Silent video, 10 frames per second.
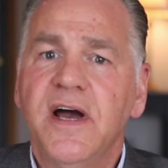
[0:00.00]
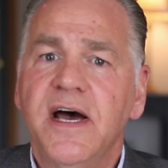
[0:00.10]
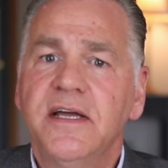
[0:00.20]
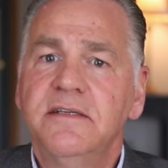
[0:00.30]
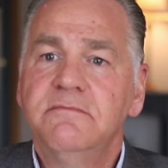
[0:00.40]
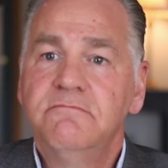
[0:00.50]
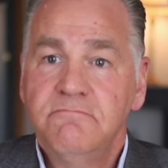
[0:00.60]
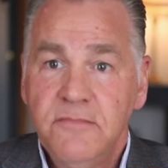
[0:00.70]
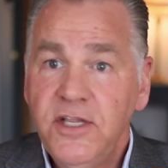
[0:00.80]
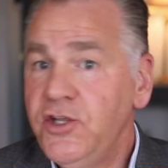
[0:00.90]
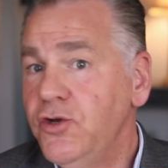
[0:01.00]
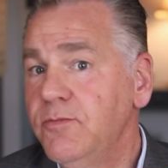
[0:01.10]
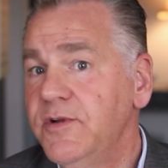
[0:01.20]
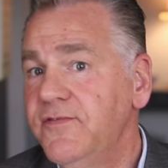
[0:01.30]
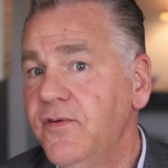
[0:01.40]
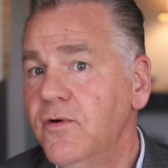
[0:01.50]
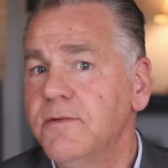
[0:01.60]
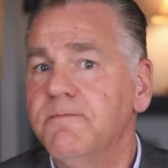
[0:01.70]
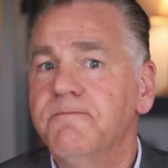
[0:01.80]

God in human form.